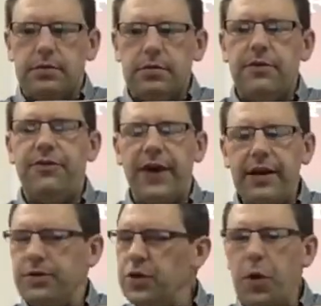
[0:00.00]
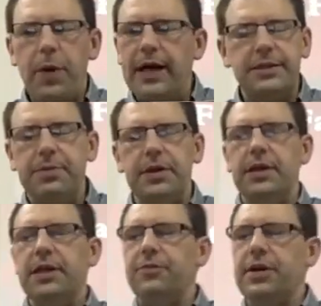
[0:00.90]
Fatal. No
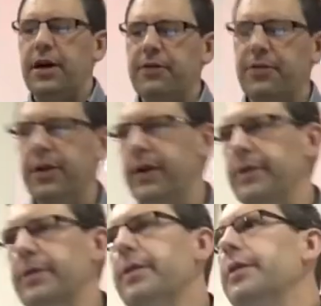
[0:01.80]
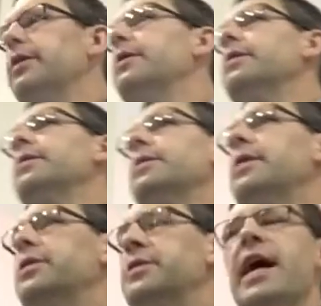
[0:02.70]
possibility of recovery. They're not